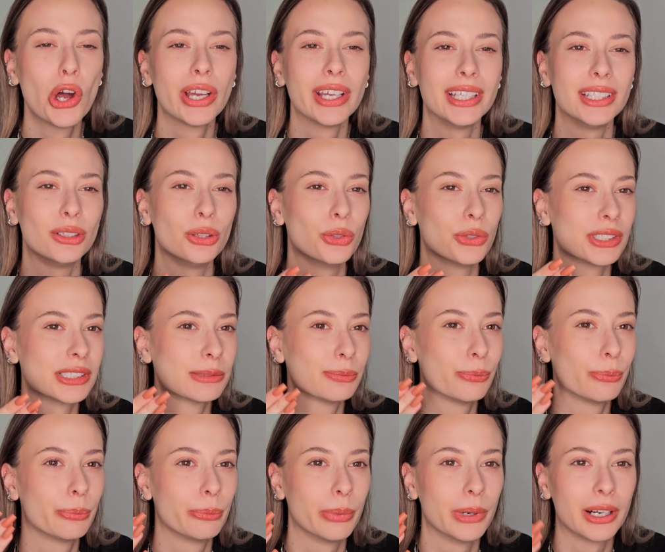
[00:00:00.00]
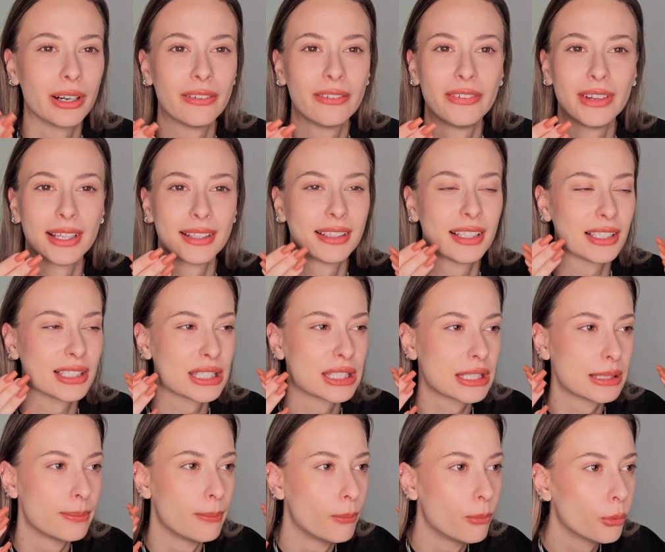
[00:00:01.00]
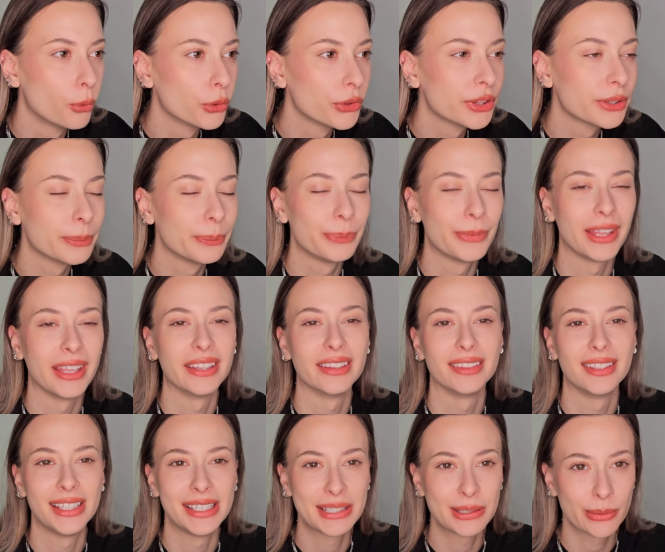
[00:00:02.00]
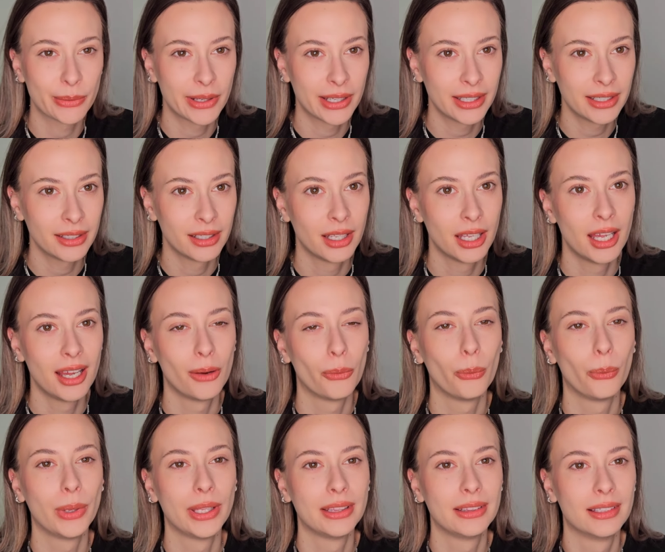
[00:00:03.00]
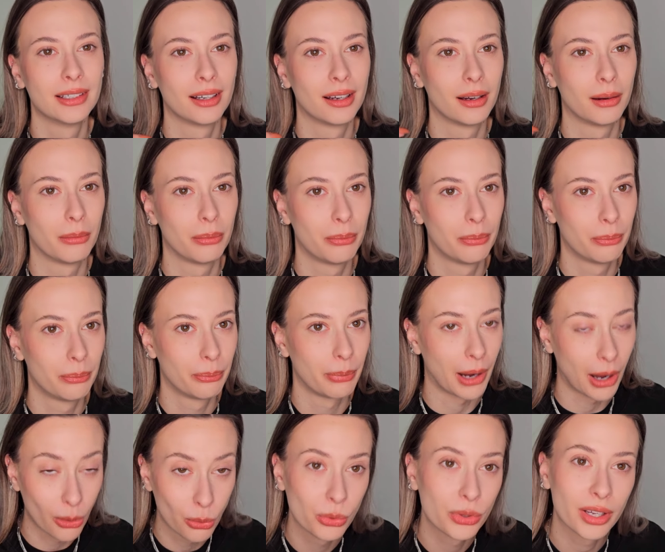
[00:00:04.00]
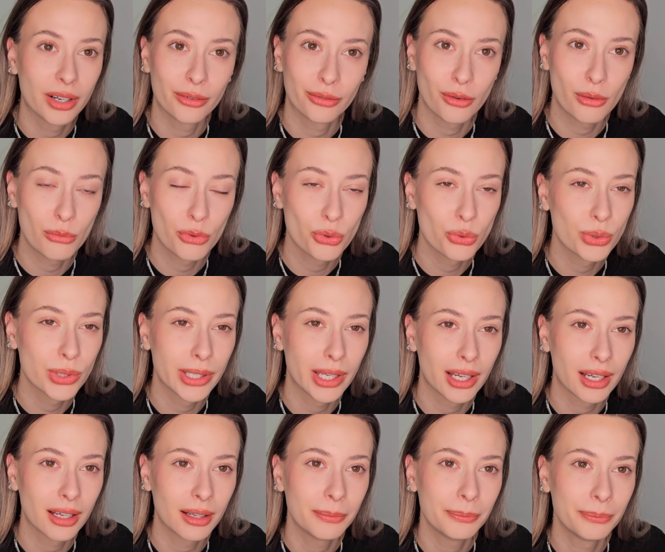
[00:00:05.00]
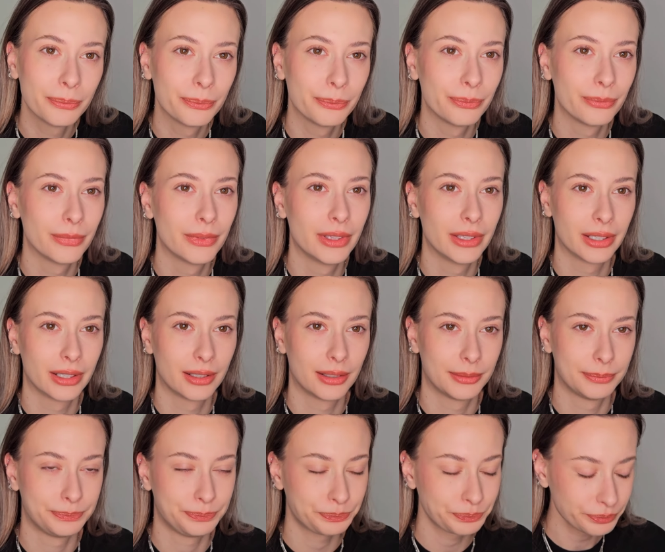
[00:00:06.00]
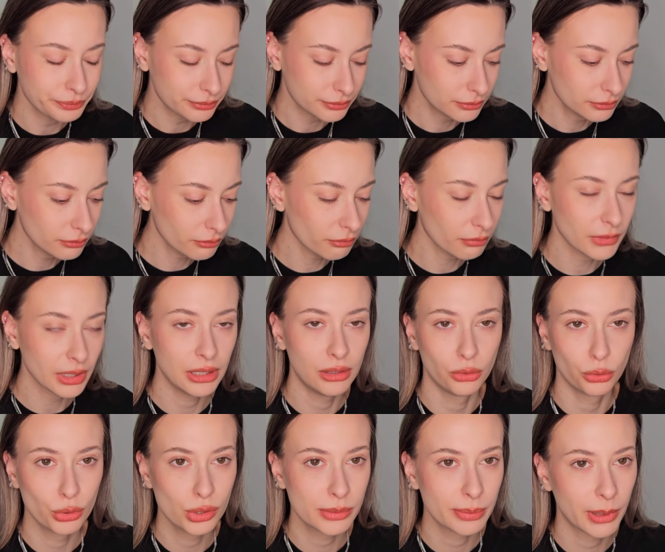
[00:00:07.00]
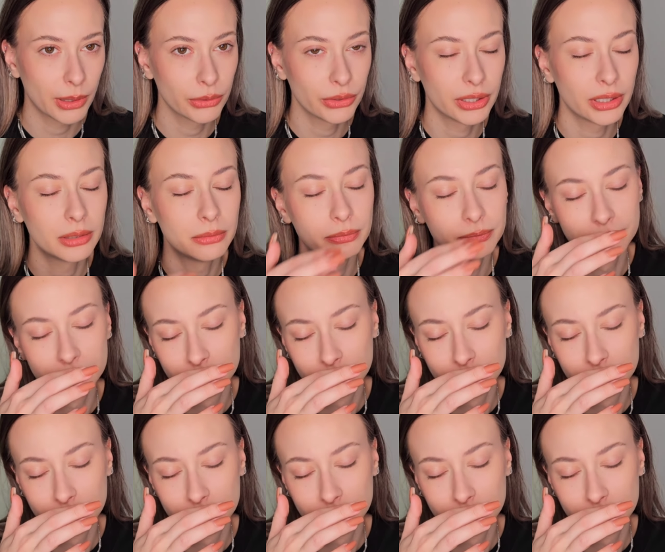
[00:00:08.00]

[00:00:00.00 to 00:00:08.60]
It looks perfect, smooth. And this one with the powder from Huda, the loose powder,